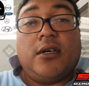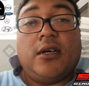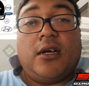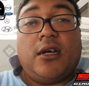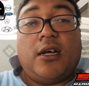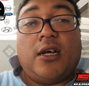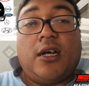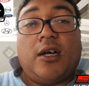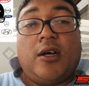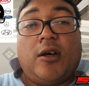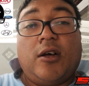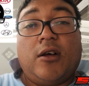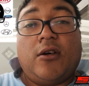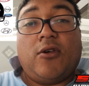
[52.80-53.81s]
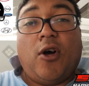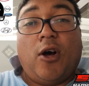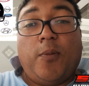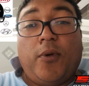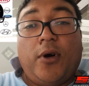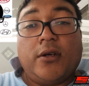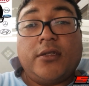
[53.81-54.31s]
Car
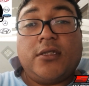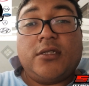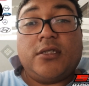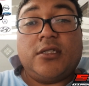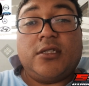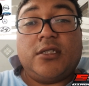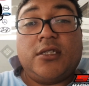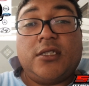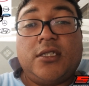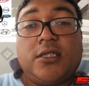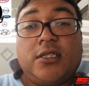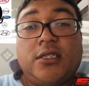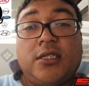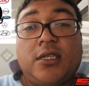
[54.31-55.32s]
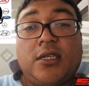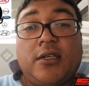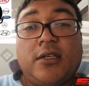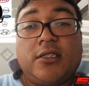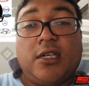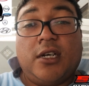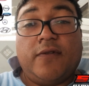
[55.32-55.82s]
parts,
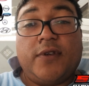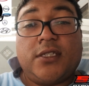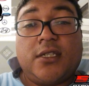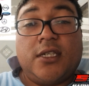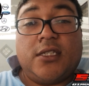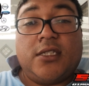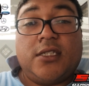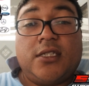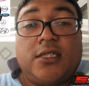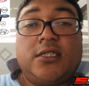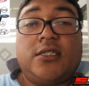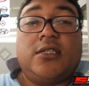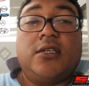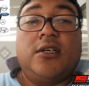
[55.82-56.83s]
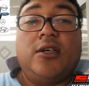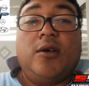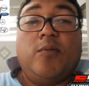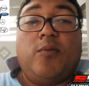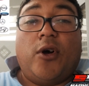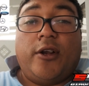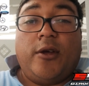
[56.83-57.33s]
service kits,
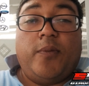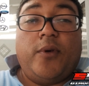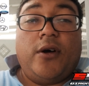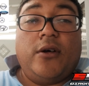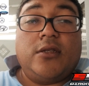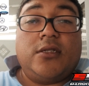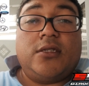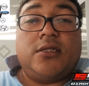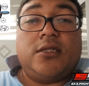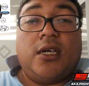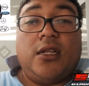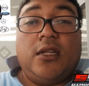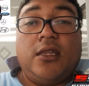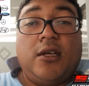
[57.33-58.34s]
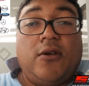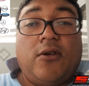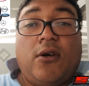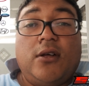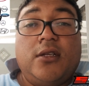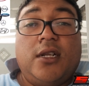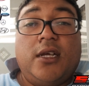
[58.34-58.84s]
body parts, anything
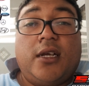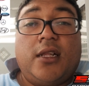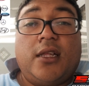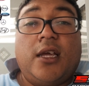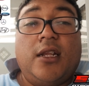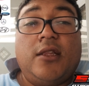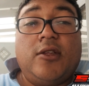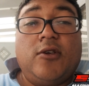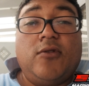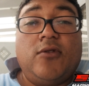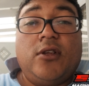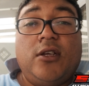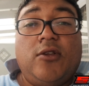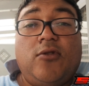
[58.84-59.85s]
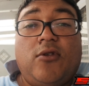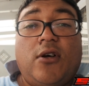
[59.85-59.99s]
car related. Anything you need, you